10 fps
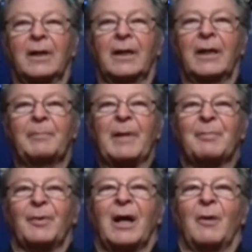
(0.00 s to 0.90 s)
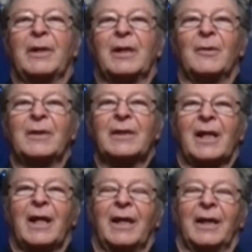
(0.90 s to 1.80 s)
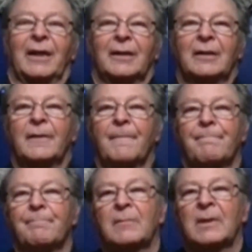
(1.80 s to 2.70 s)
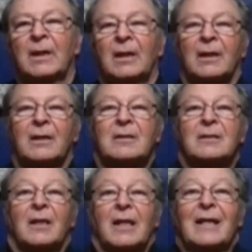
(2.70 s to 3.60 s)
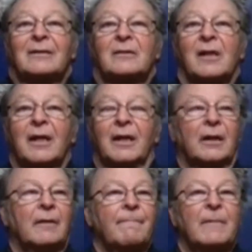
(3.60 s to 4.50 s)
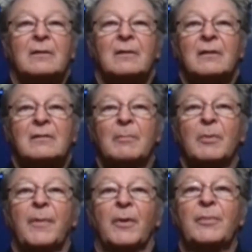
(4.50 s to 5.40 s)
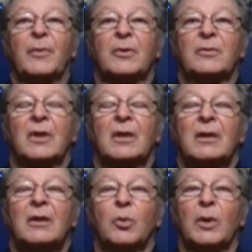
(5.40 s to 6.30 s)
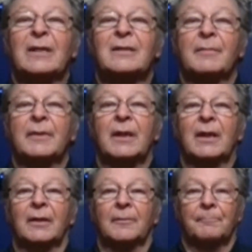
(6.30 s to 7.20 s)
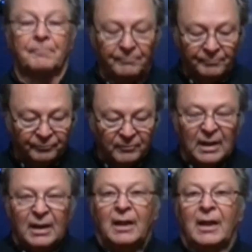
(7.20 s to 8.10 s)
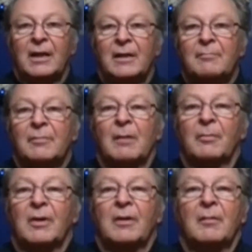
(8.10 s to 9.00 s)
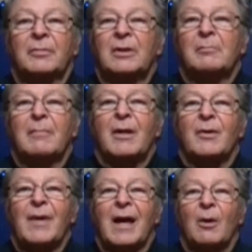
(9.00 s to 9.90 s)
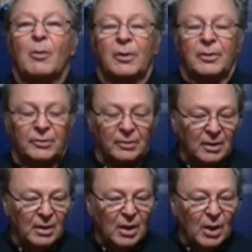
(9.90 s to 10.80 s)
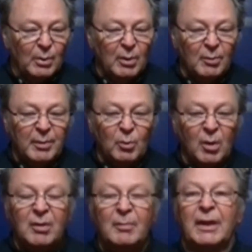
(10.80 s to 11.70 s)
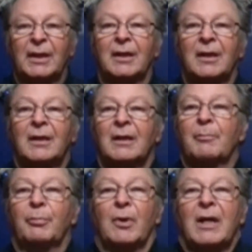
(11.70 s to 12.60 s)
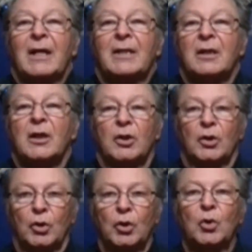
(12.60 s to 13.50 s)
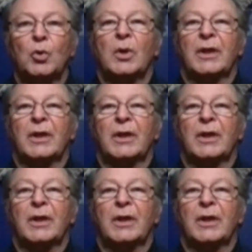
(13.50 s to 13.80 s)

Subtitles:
Hey people, how we doing today? This is the last day. This is December 31st, 2017. In just a matter of hours, we will be welcoming a brand new